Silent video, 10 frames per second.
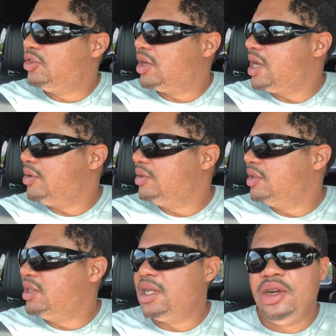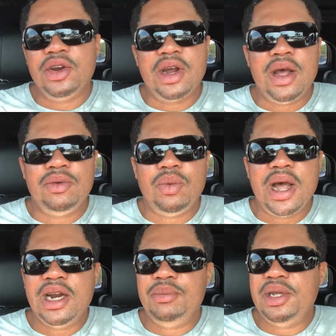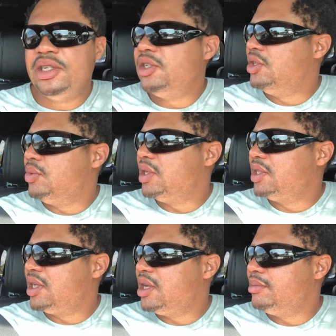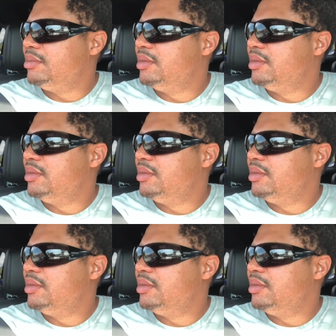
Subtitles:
your accountant, you tell your accountant what kind of business you want to set up,